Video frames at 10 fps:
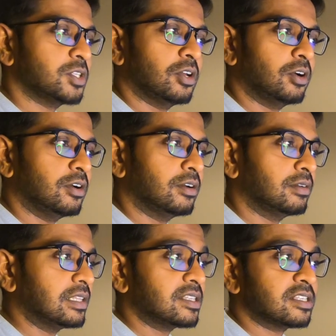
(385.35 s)
So
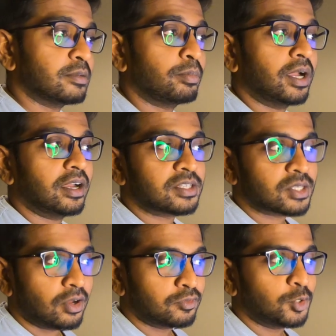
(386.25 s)
this is the
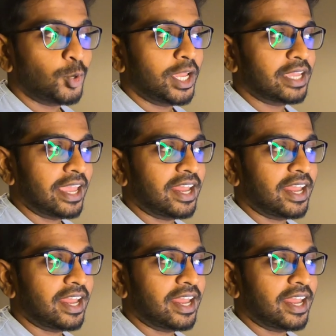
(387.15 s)
perks of doing